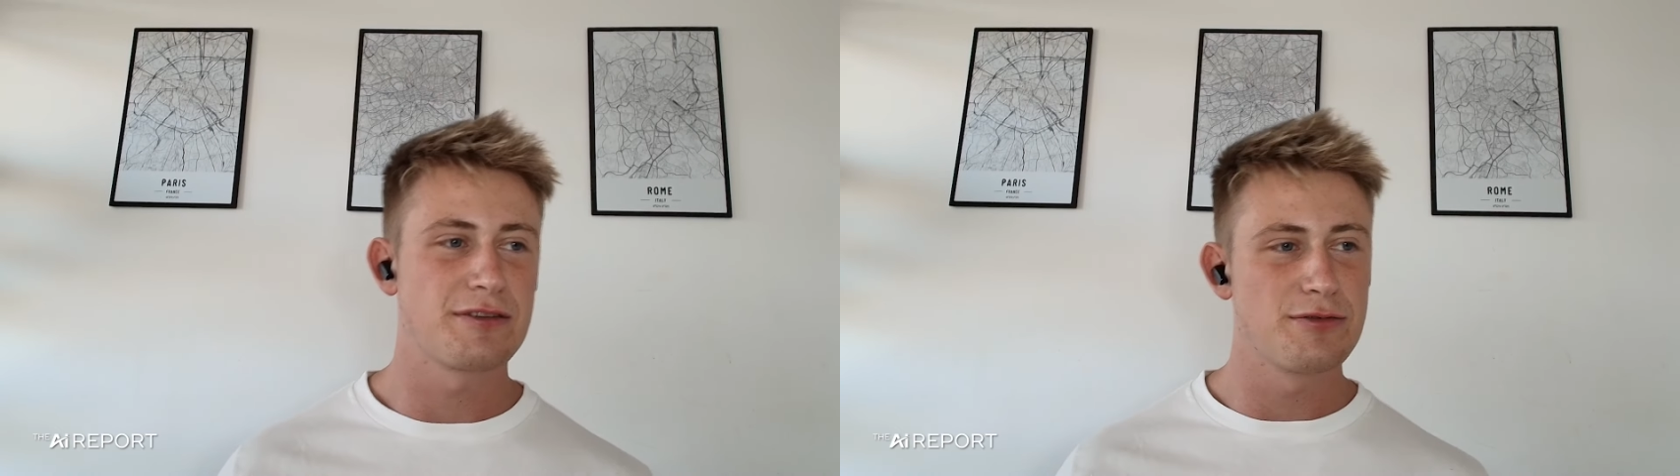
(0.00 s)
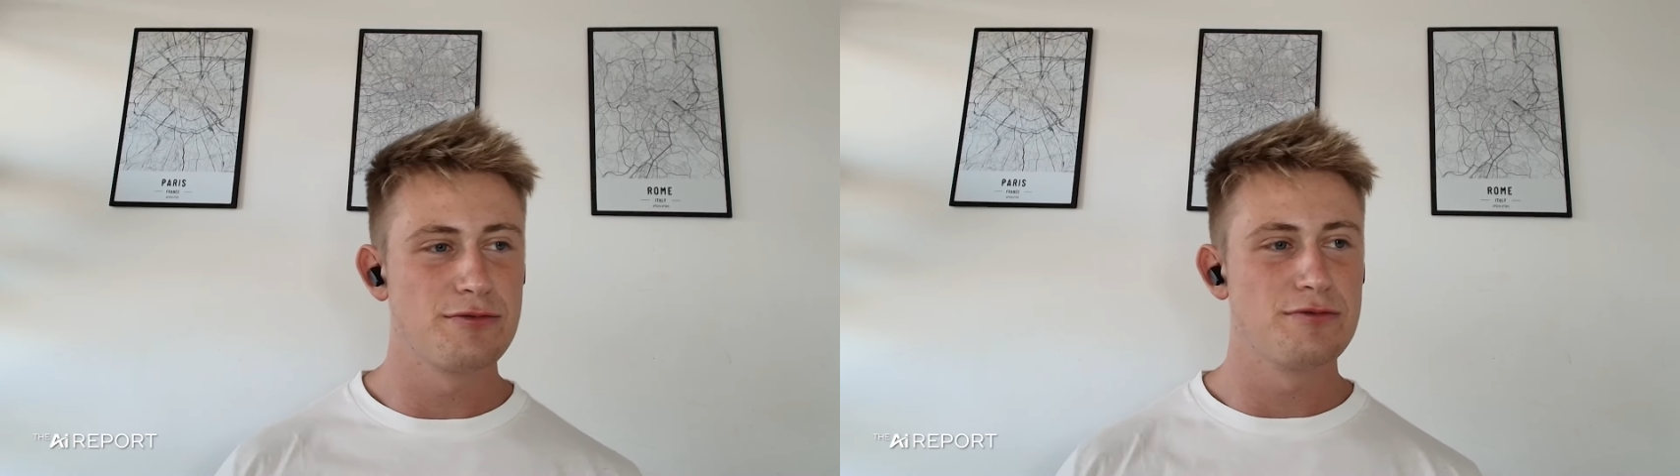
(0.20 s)

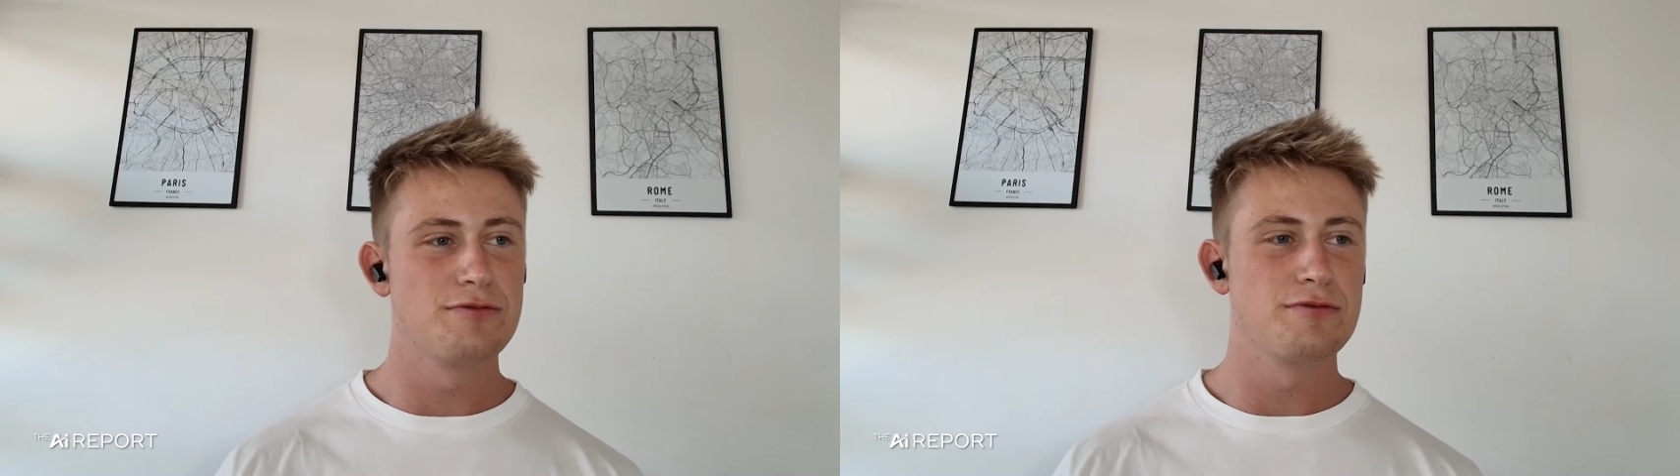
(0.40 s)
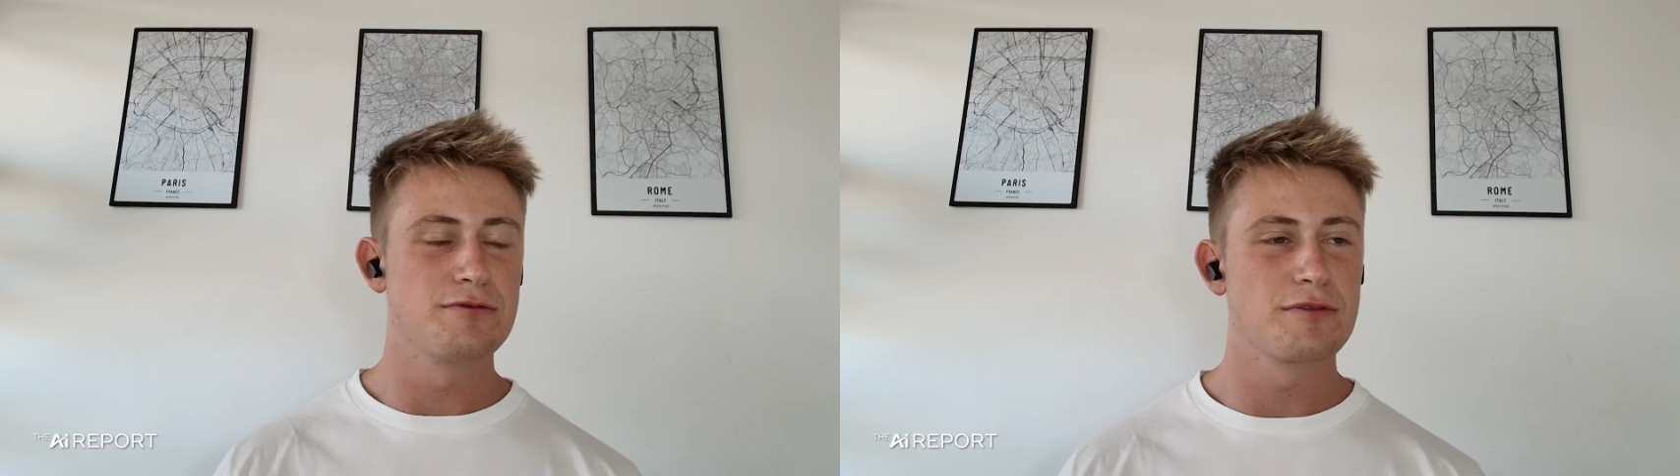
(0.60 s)

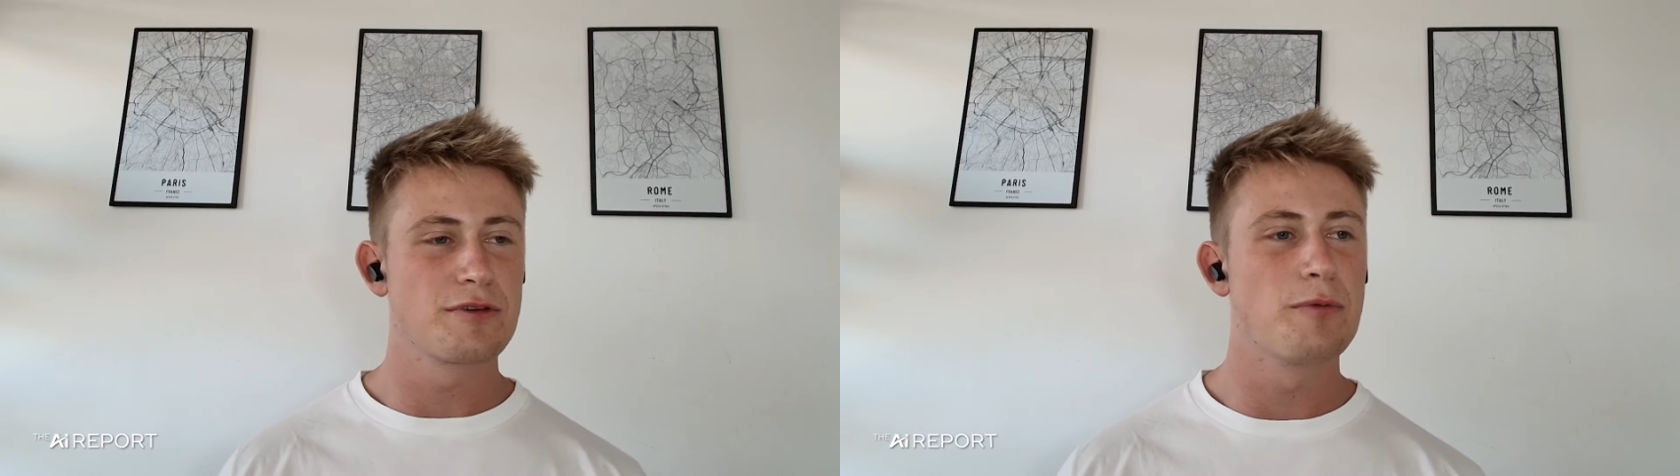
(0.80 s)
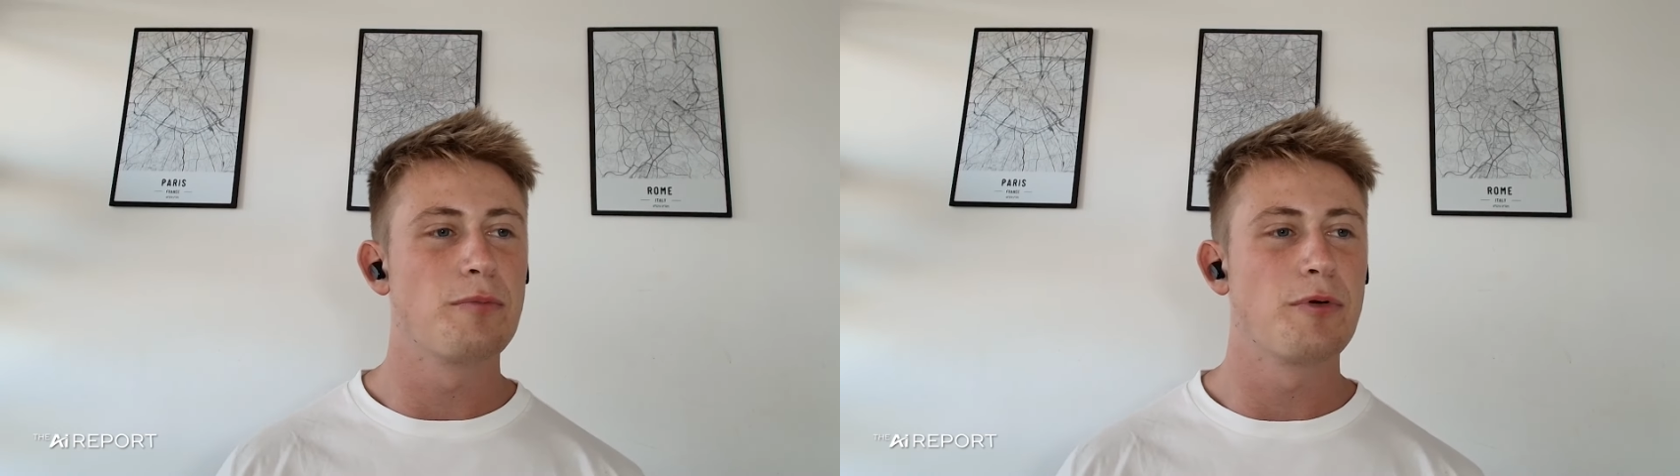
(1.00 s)
two
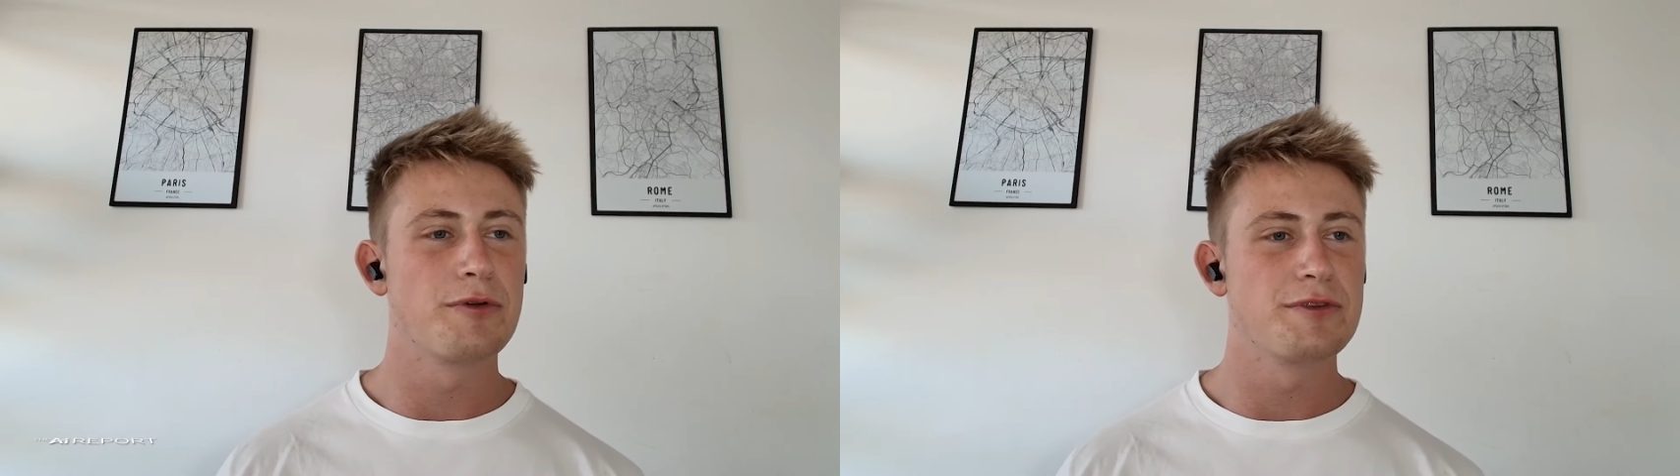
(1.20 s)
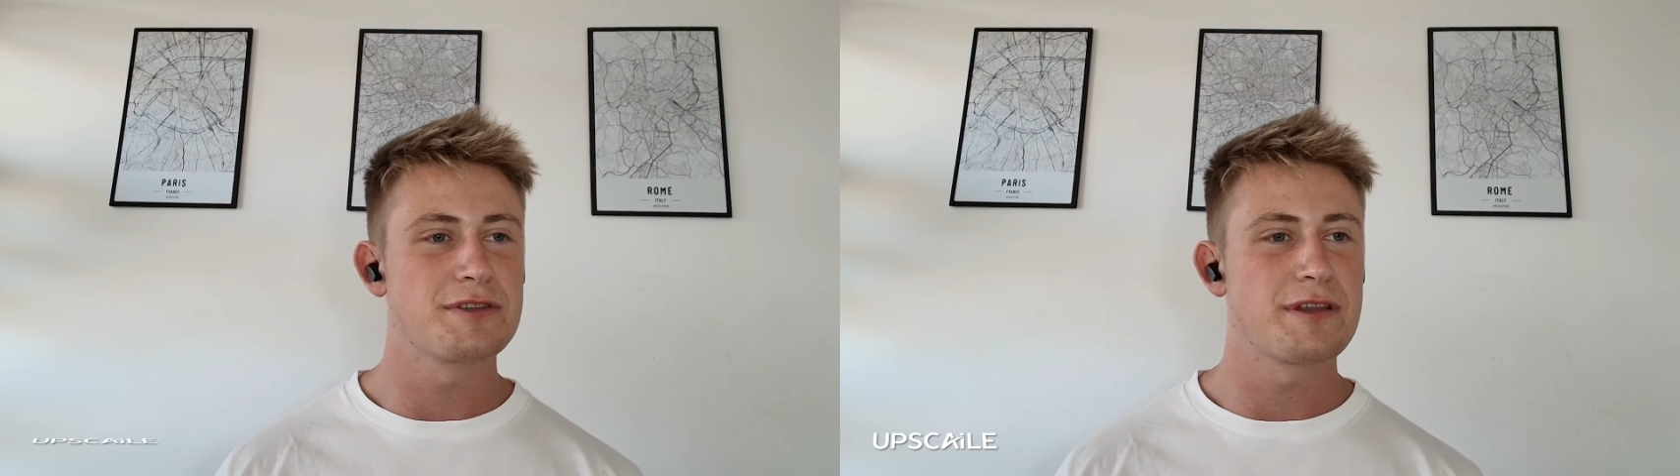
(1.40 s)

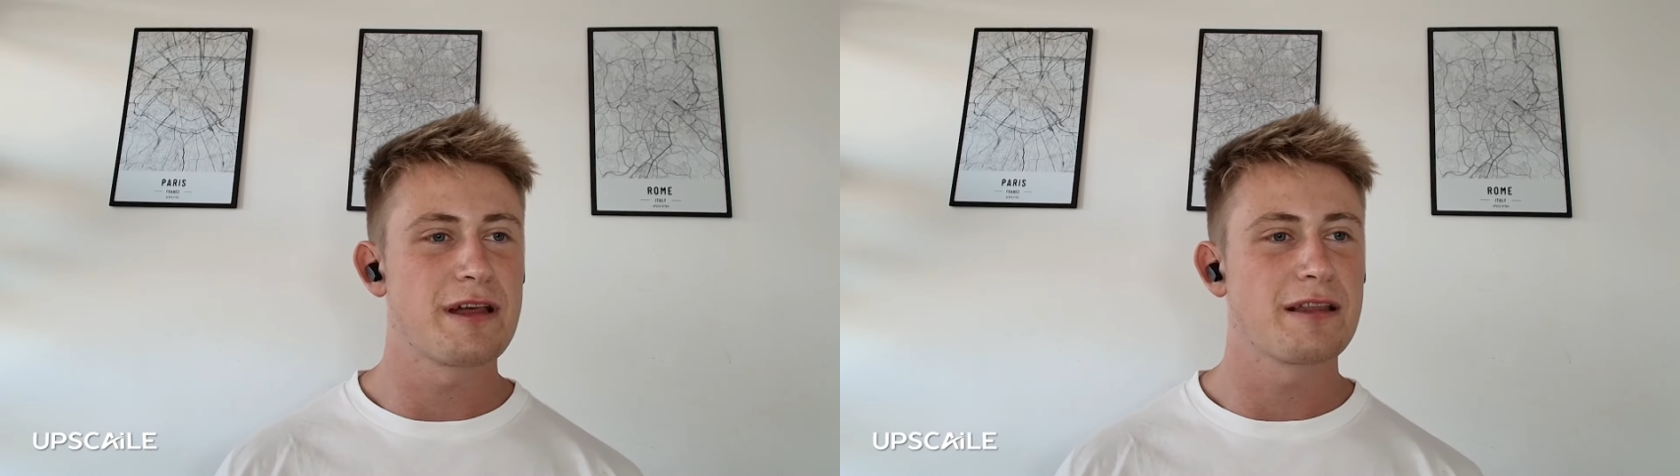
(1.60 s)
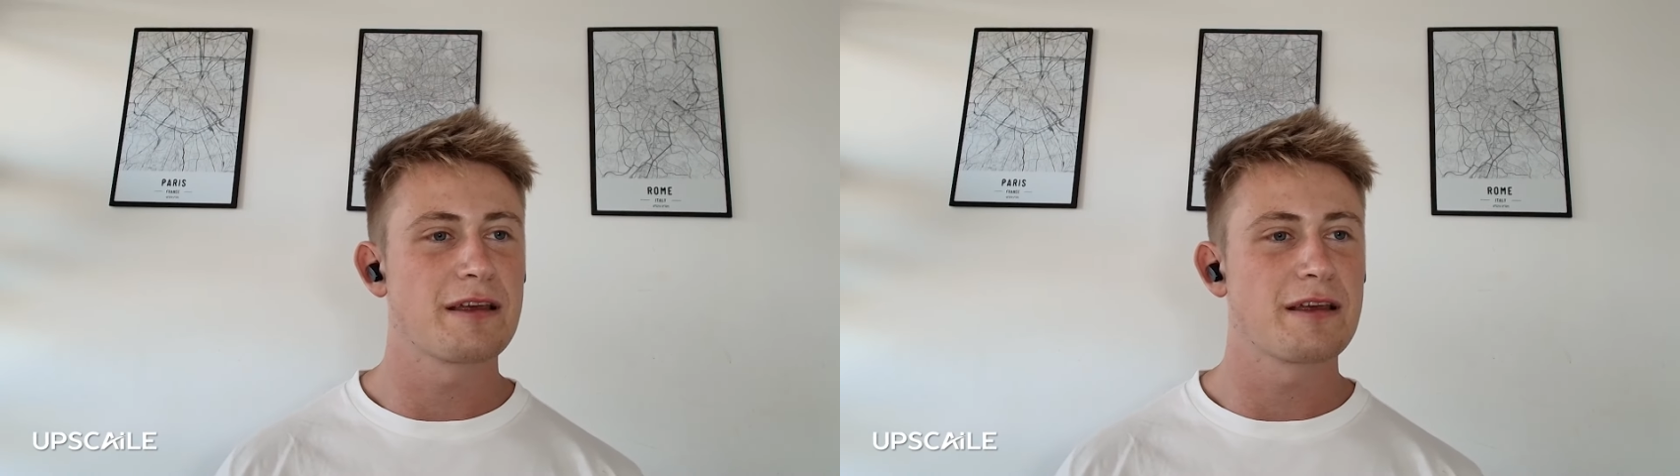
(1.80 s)
components to that.